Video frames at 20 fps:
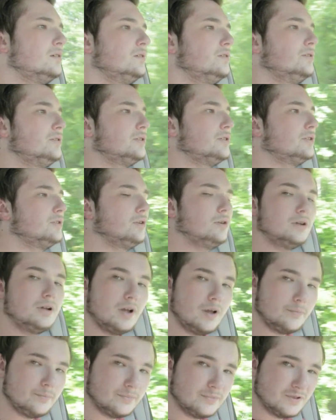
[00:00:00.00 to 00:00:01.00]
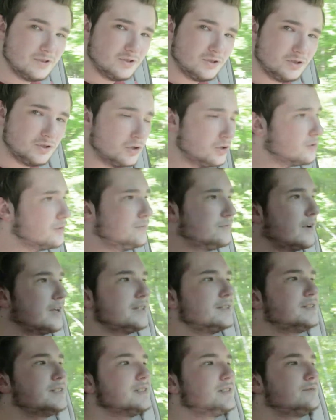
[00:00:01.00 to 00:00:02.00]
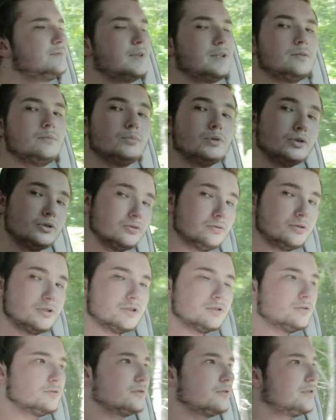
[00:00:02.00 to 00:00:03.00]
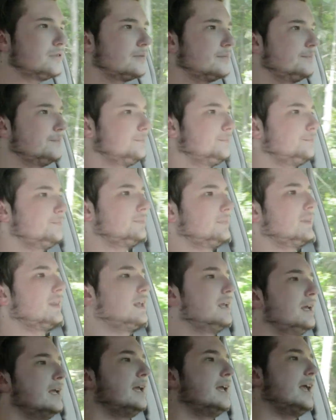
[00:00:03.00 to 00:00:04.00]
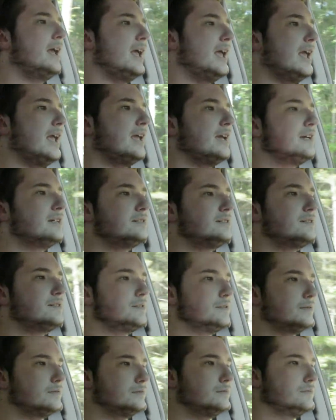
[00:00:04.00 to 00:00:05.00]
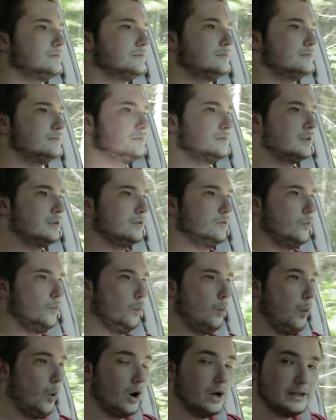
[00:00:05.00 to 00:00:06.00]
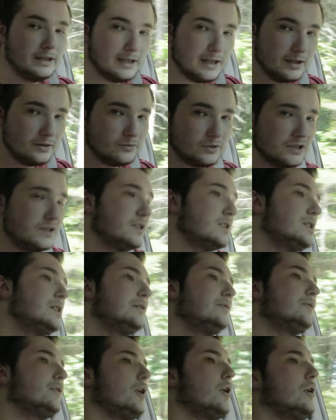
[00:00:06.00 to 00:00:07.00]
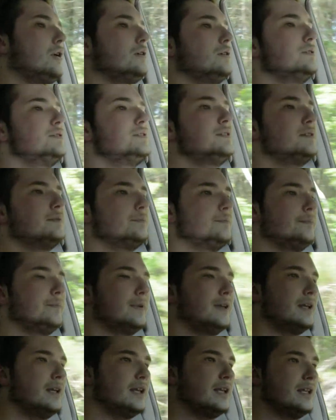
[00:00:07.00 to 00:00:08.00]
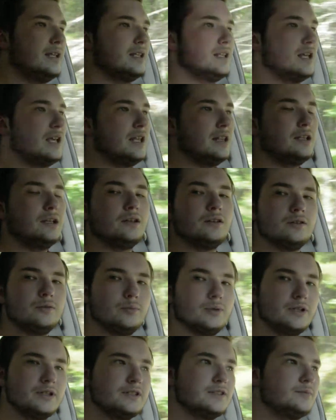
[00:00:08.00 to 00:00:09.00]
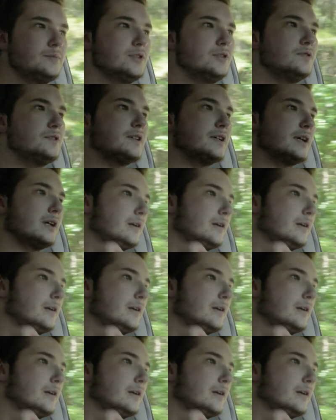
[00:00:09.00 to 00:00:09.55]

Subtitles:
you can hook up two devices via Bluetooth, and one can receive calls and the other plays music.